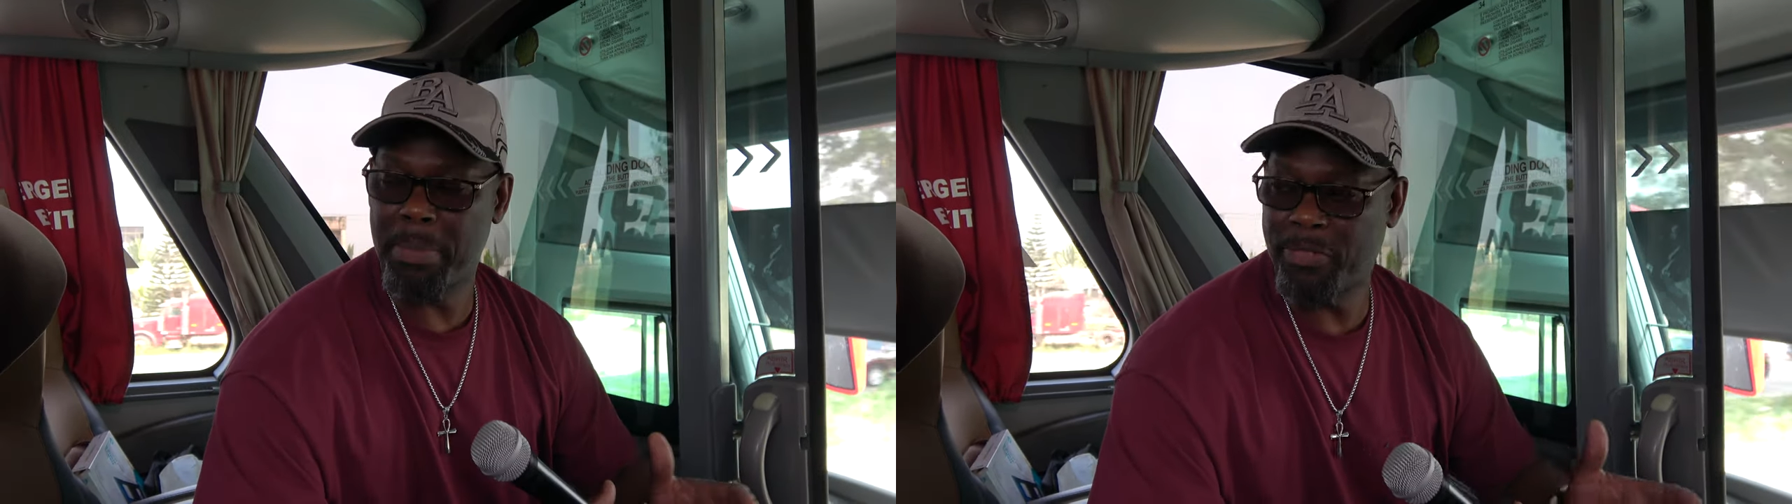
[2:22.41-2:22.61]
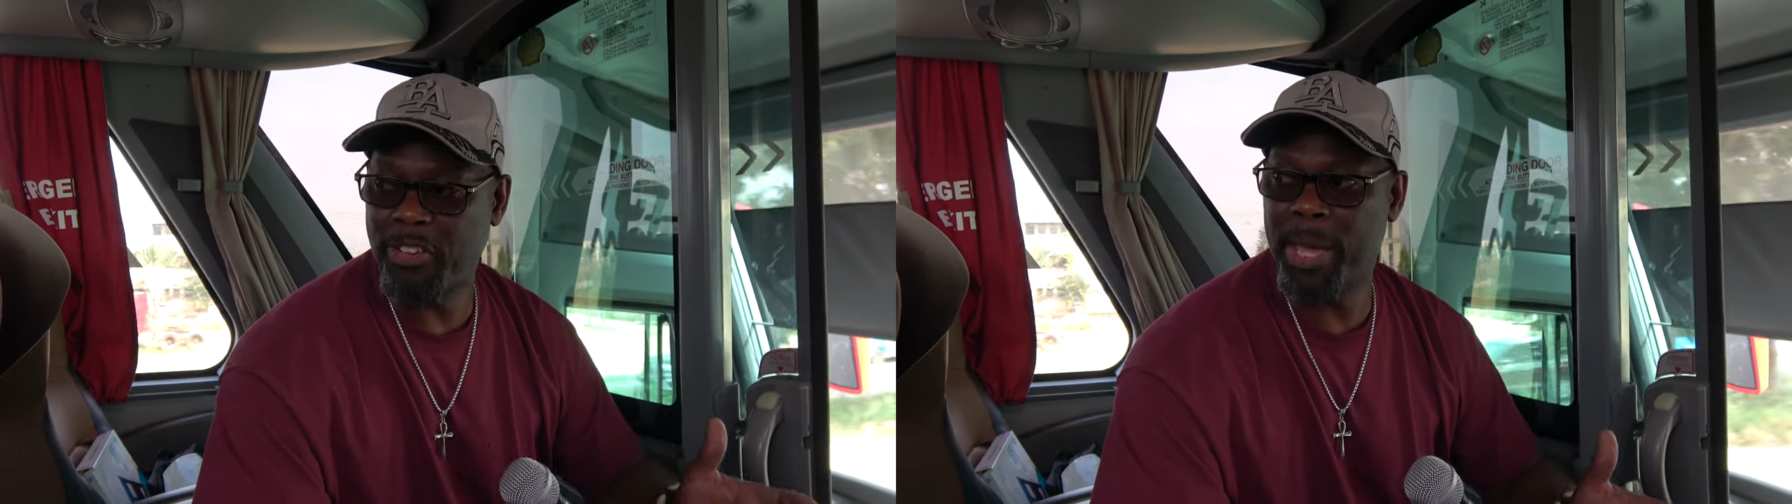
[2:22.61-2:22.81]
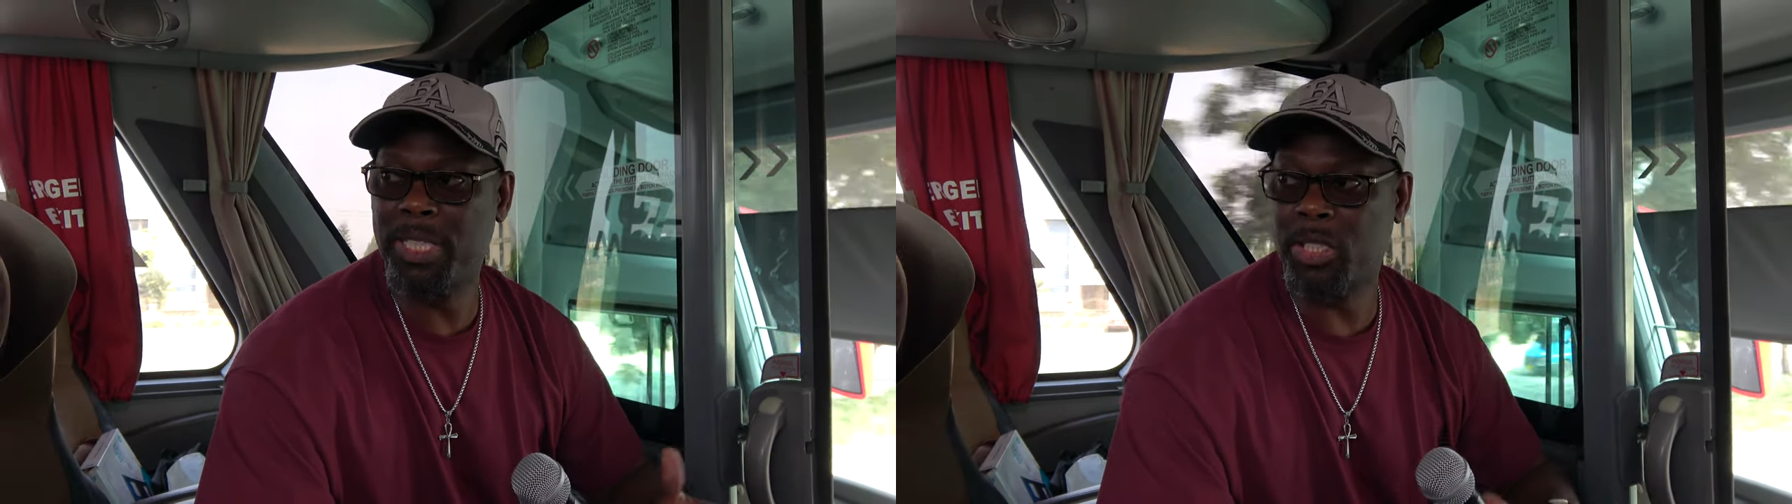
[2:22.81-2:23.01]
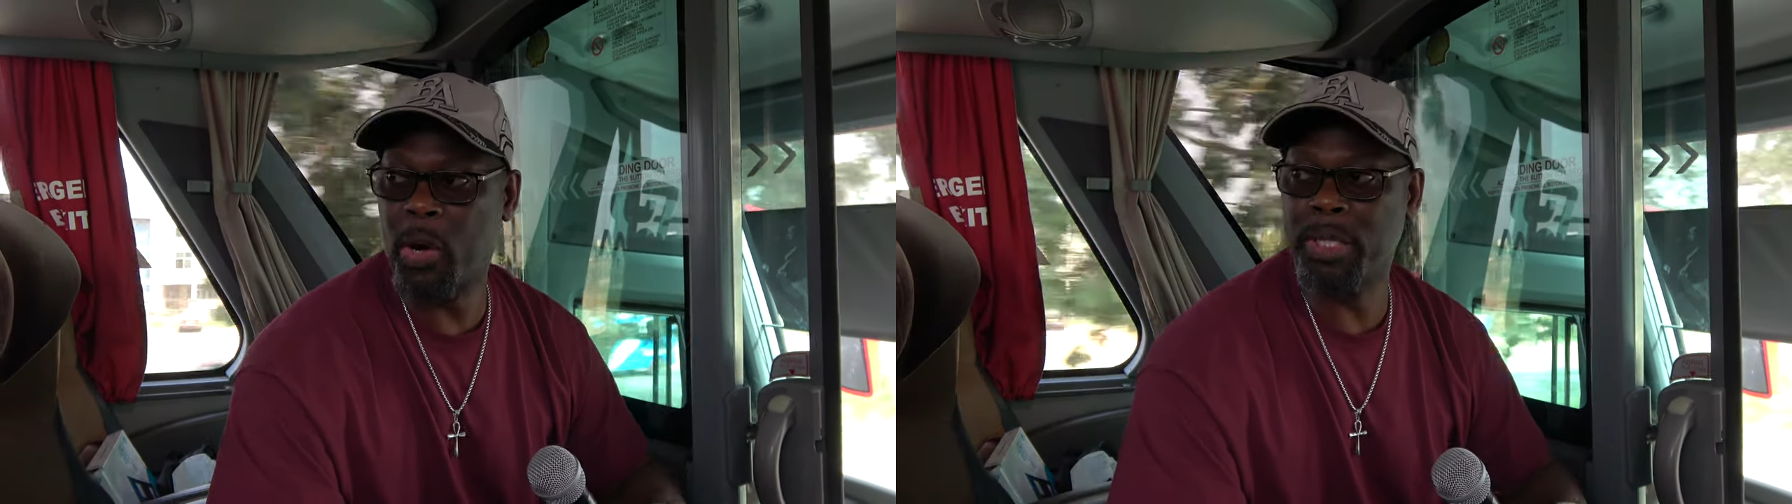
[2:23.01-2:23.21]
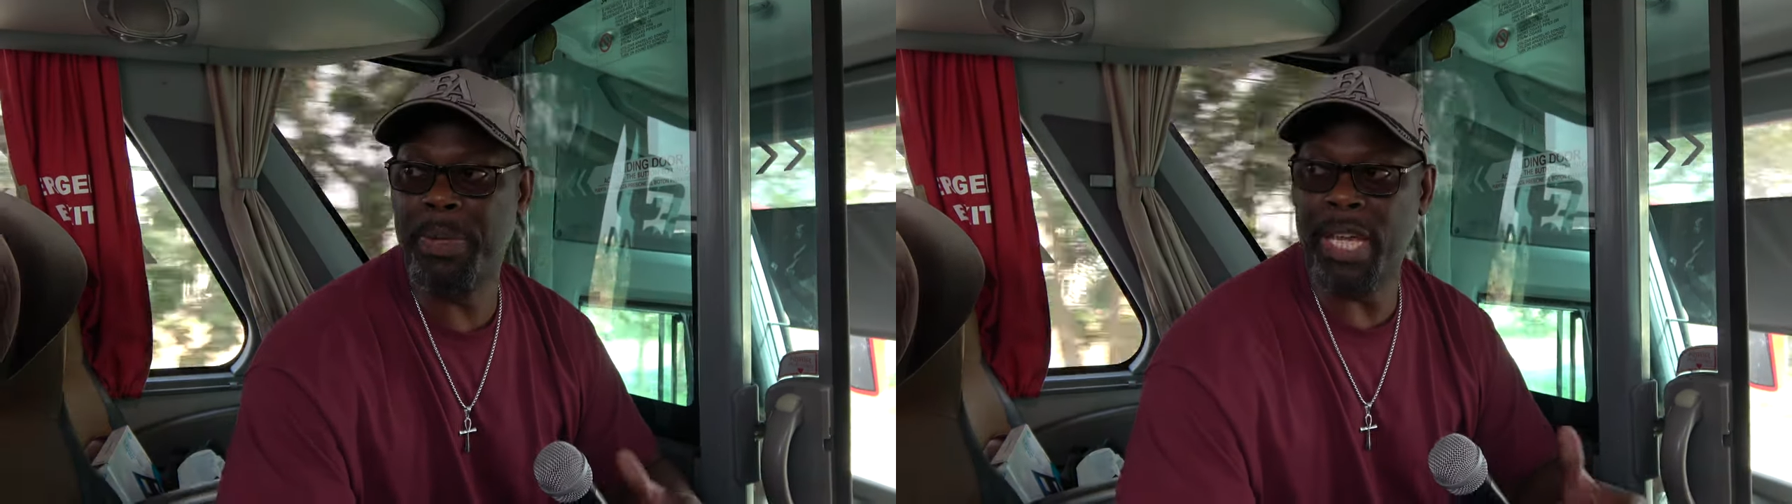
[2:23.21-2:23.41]
my family's
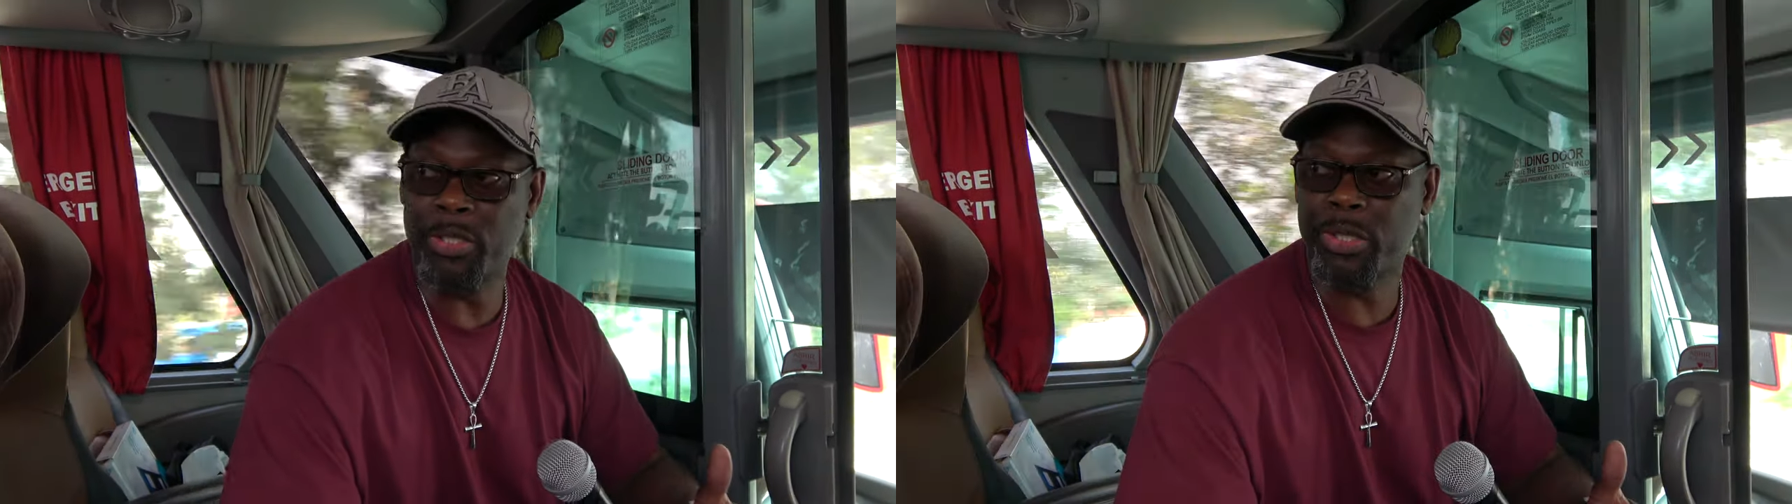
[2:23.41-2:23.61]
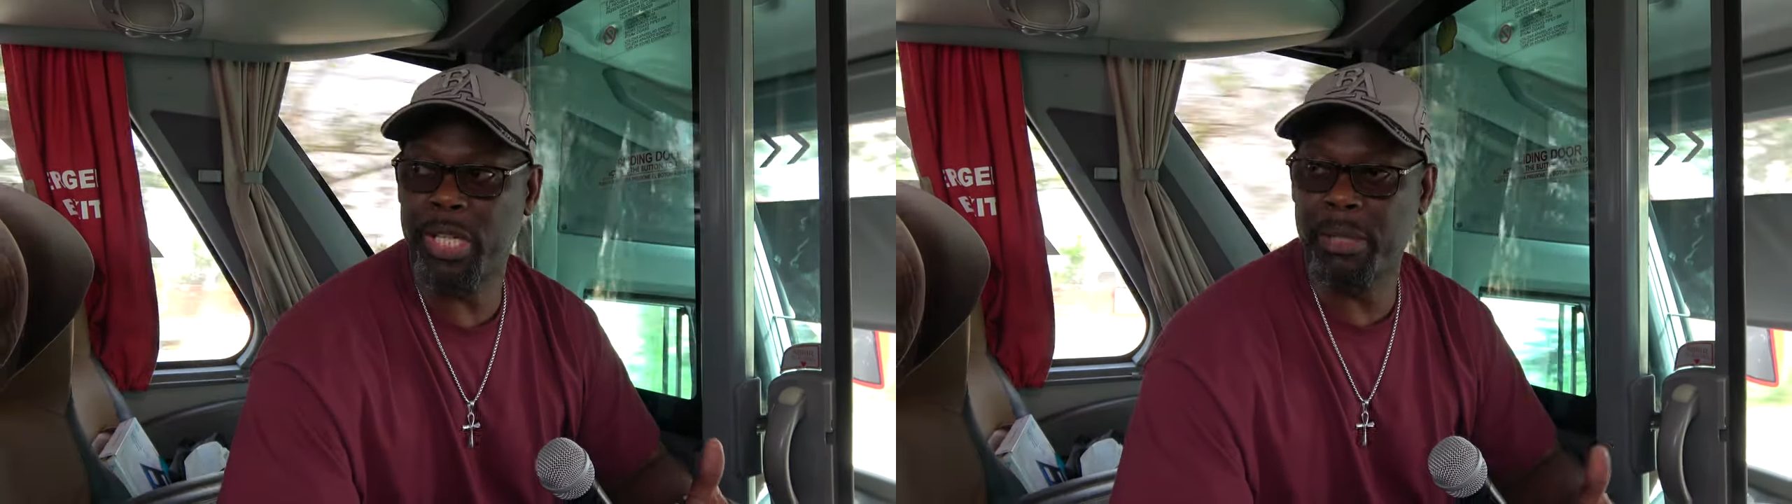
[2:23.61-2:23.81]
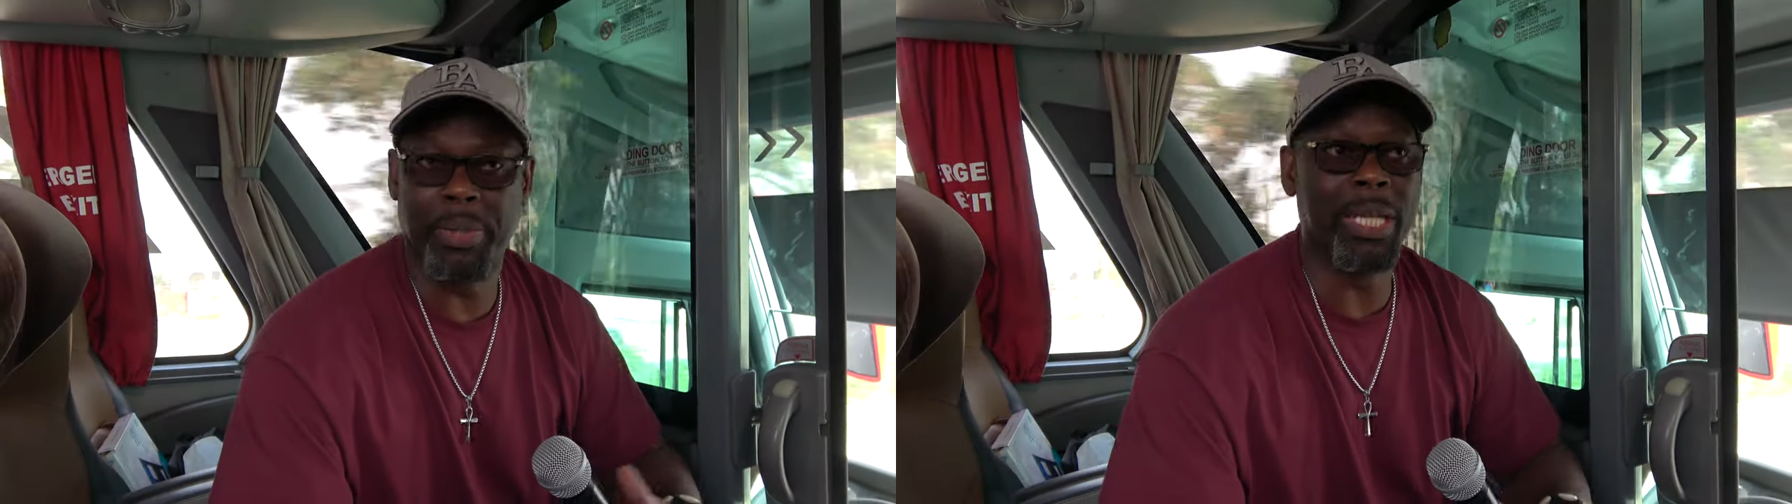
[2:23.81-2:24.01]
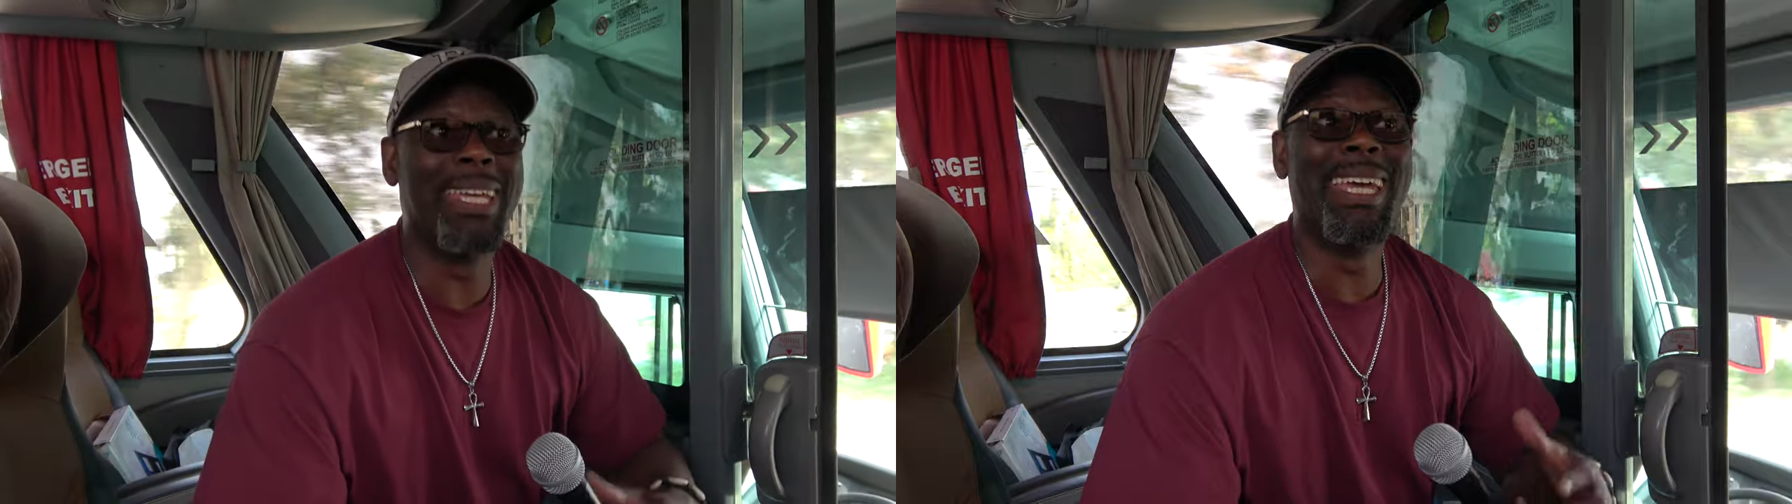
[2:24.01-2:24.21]
always been interested in what.